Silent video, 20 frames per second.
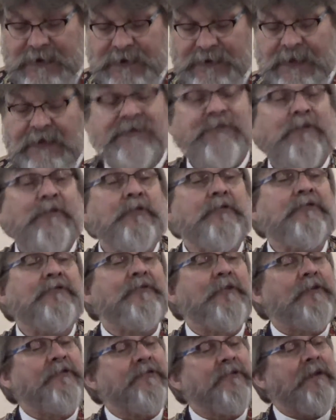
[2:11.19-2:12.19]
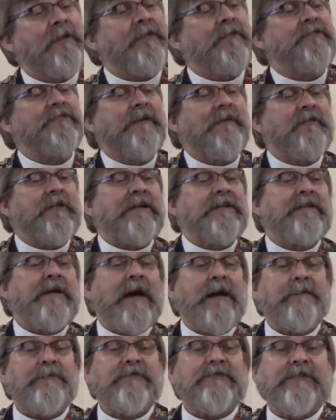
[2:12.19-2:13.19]
That's Luke's version of the 70
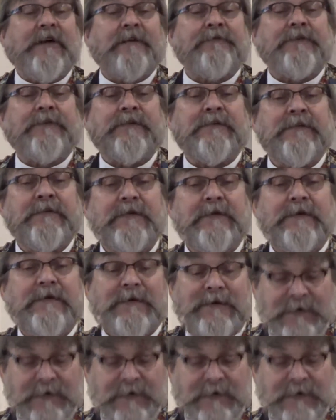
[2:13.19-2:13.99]
times 7